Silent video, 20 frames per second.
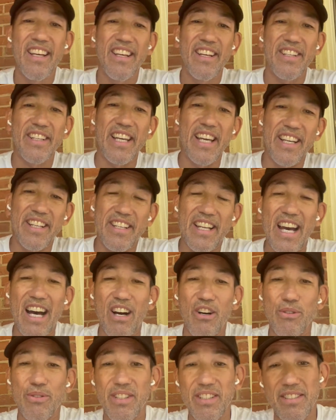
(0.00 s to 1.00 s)
Okay,
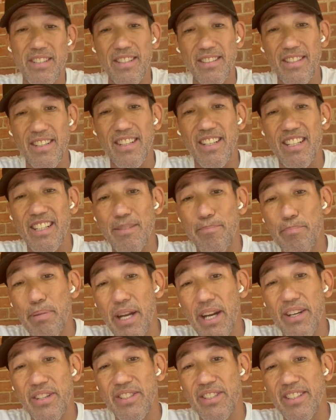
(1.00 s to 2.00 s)
now this isn't a
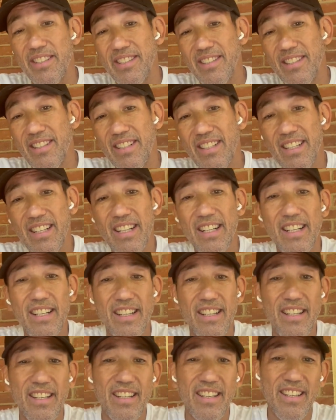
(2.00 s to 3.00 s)
comparison.
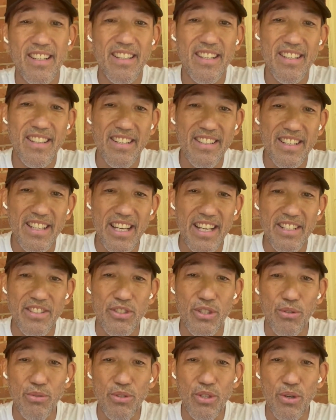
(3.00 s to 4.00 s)
Okay,
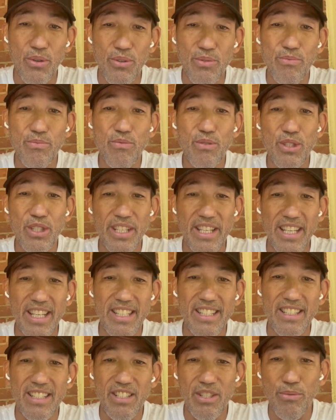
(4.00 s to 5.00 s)
so don't
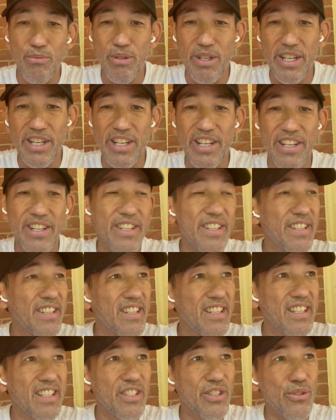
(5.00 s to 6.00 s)
get to where
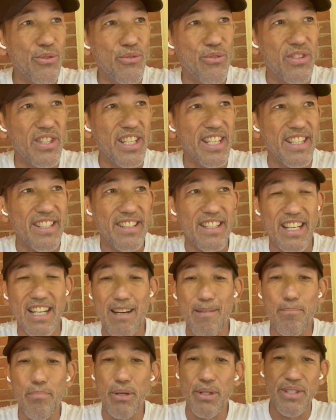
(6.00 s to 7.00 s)
you think that
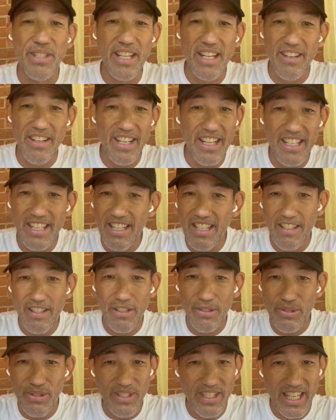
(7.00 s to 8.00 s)
I'm putting down any
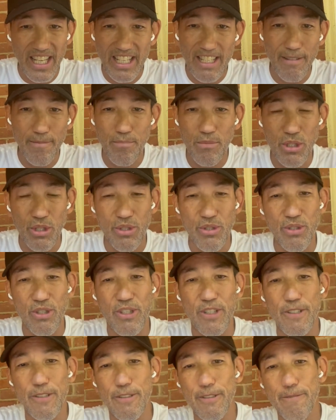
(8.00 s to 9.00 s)
other stand-up martial
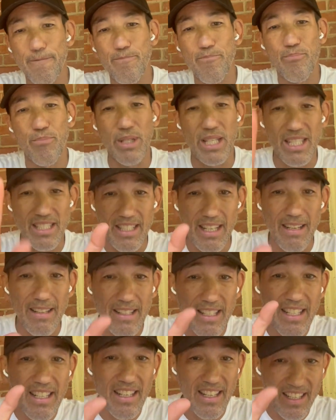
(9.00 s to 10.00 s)
arts because
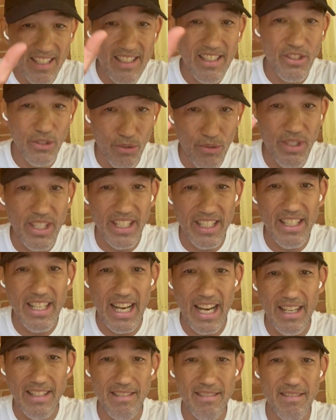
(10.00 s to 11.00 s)
you need
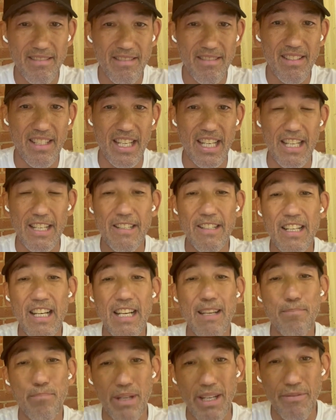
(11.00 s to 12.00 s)
that, okay?
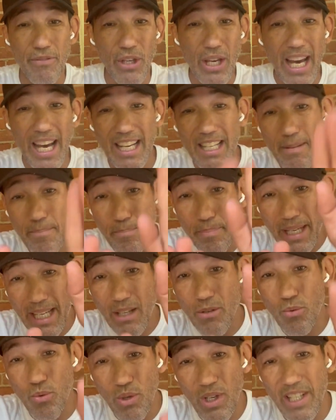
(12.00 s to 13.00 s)
But if you had to
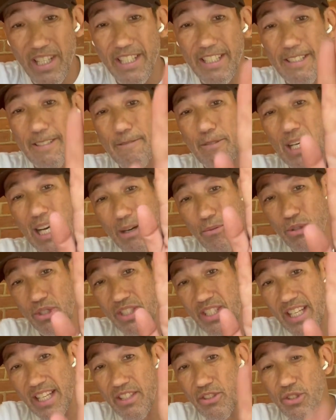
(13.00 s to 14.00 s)
pick one, I would
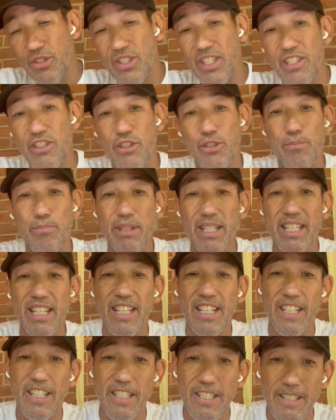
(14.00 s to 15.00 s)
say jiu-jitsu
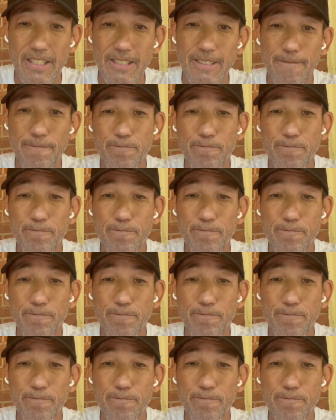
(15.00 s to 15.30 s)
because